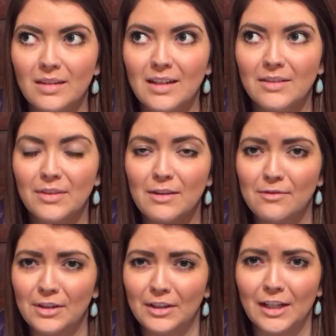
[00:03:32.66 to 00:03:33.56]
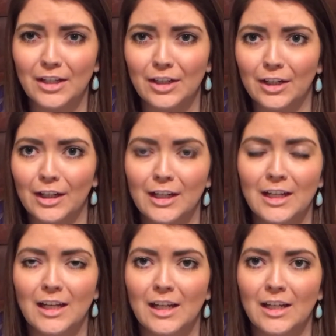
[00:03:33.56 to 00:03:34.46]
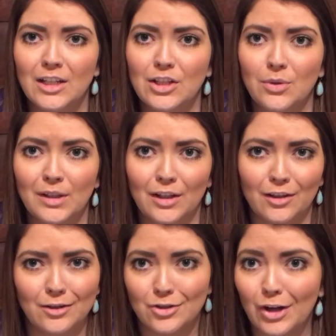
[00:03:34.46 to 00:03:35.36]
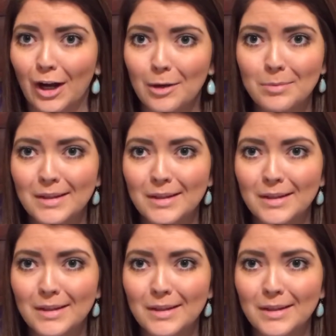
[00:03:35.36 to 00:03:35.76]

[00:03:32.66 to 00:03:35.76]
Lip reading: if they feel like you're doing a good job,